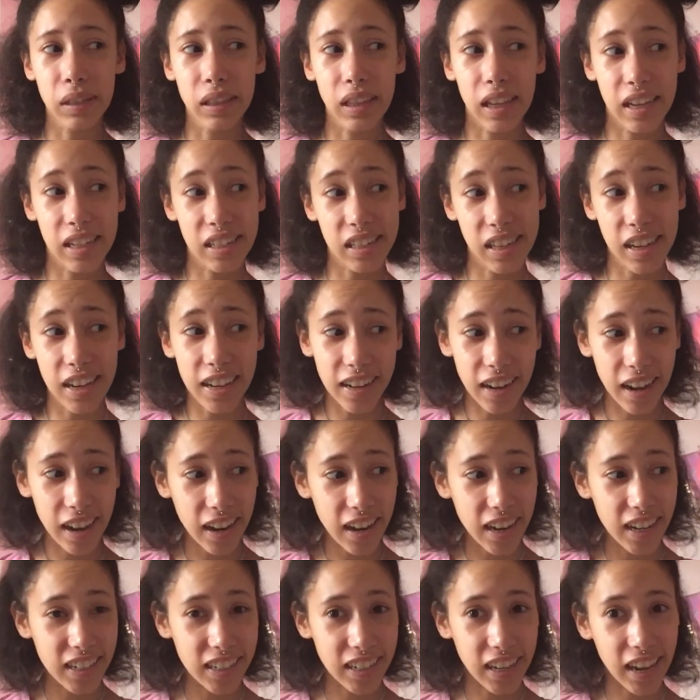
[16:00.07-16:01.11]
lazy at
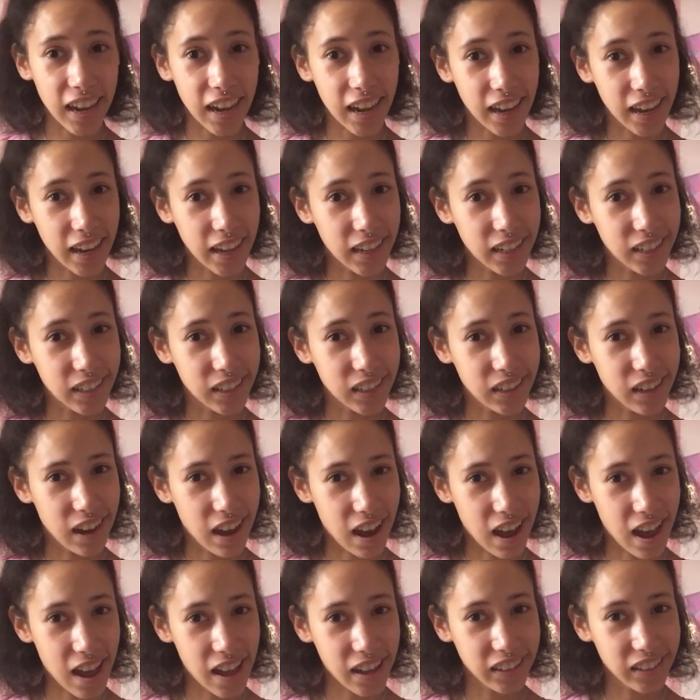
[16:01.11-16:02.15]
night and
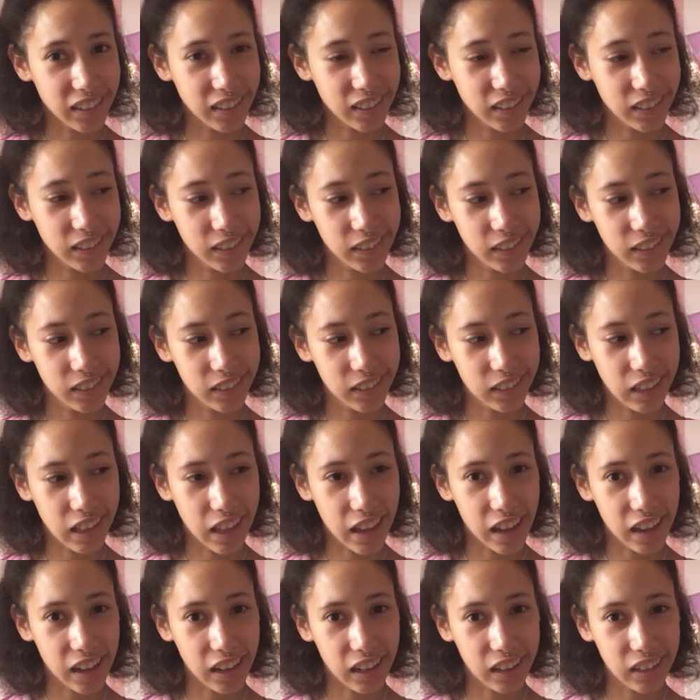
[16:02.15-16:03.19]
not
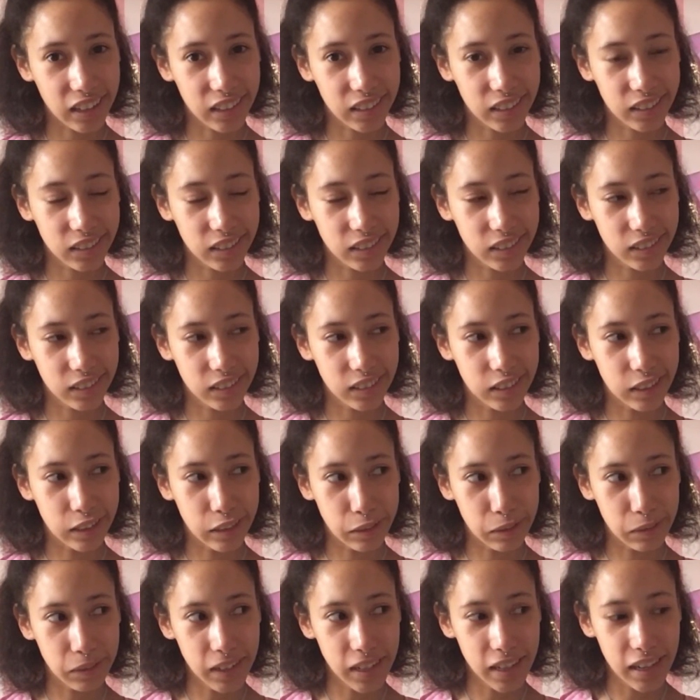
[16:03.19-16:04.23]
like
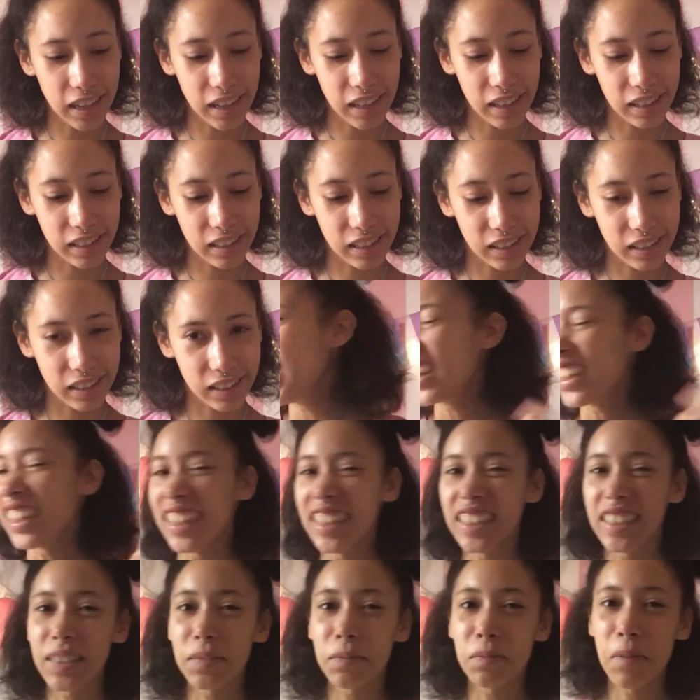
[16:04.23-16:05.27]
do it.
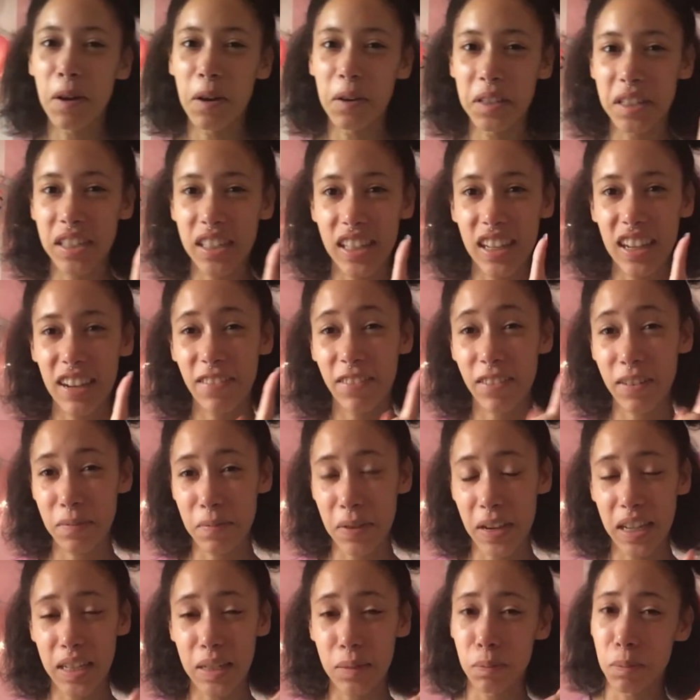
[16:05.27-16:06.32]
It's mostly, for
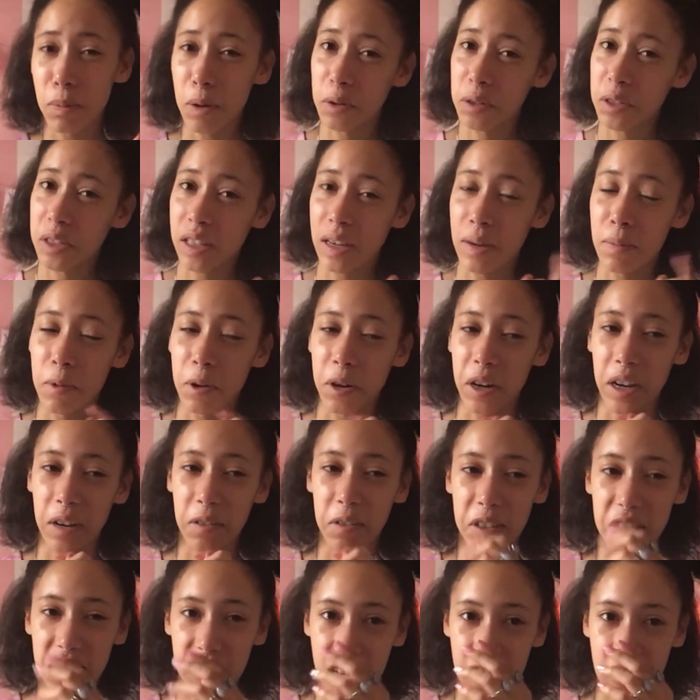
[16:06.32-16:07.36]
me, it's mostly a morning
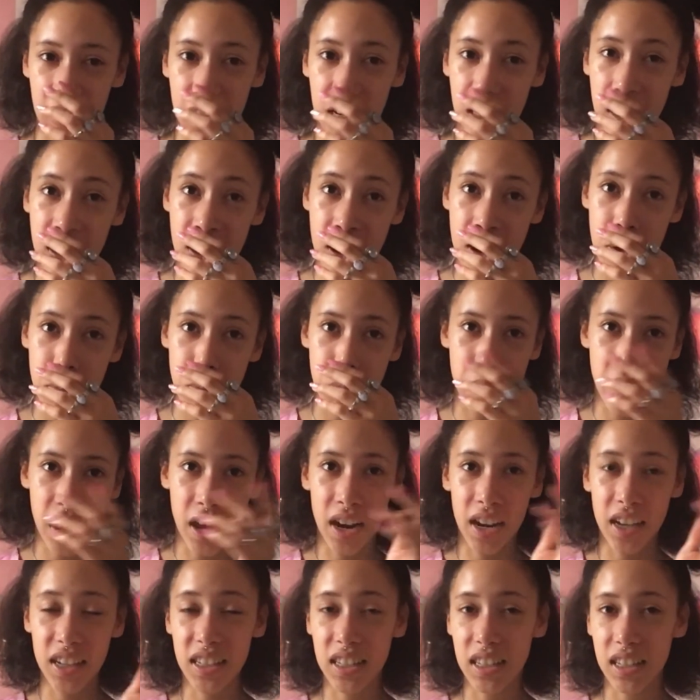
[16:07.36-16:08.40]
routine,
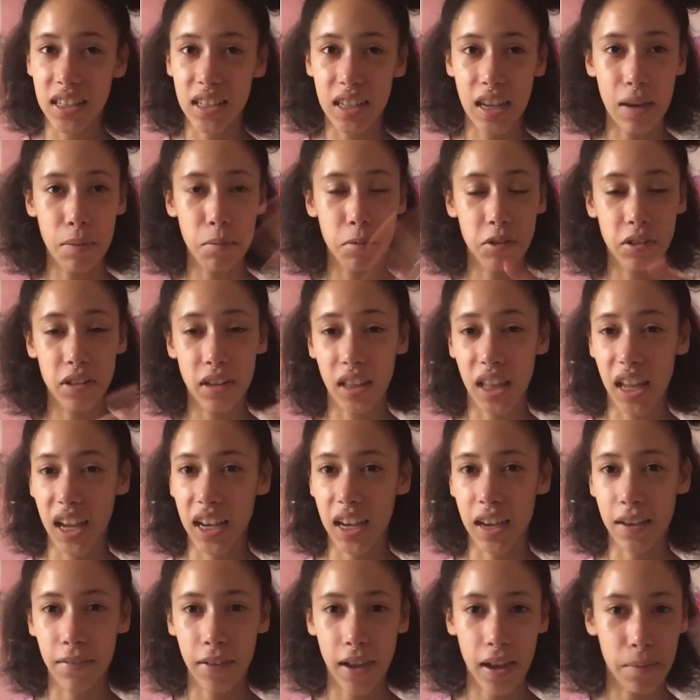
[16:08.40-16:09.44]
but it's the same,
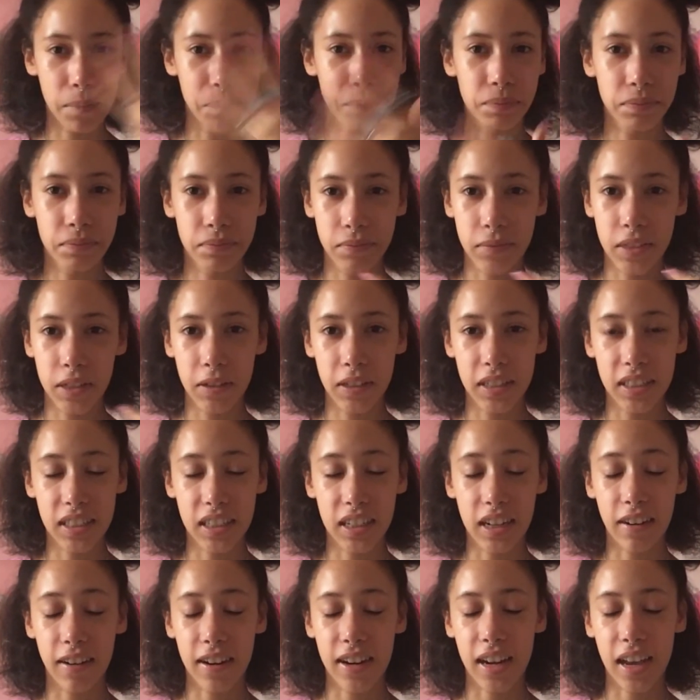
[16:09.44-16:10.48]
like if I'm doing
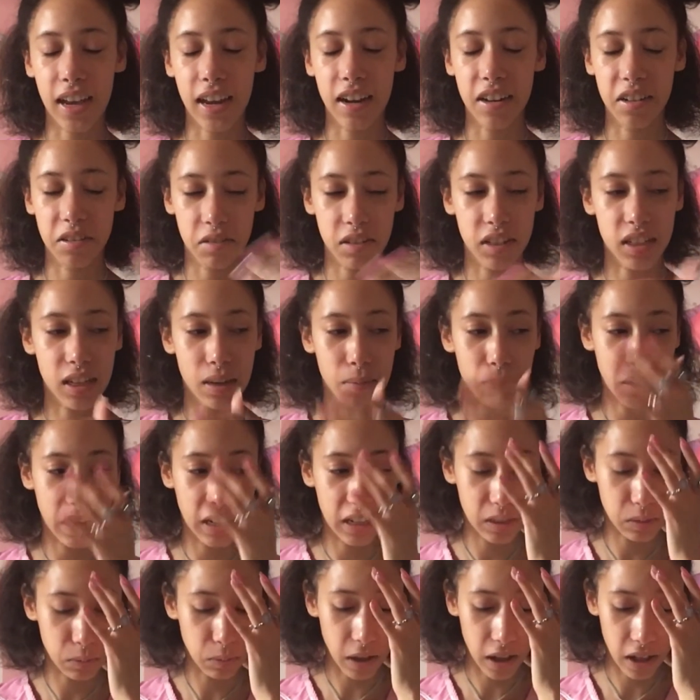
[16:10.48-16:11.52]
skincare at night, I do the same
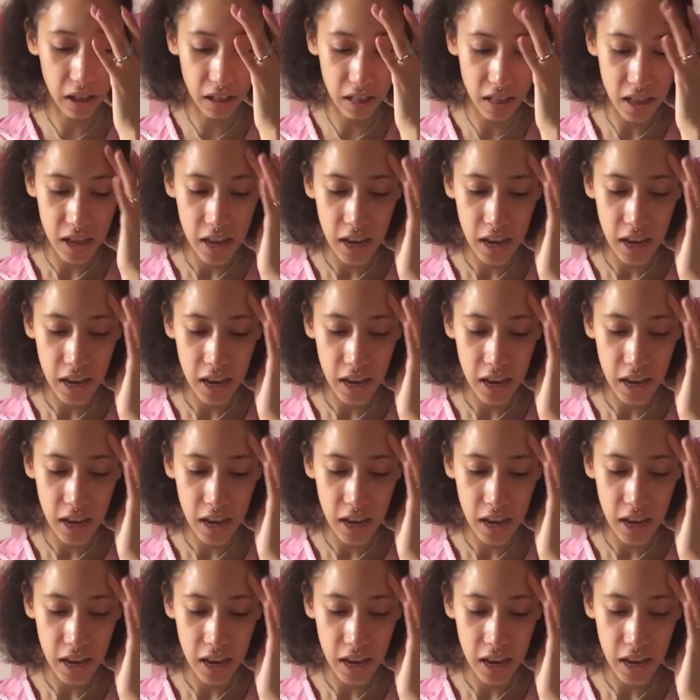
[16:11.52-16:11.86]
thing as well,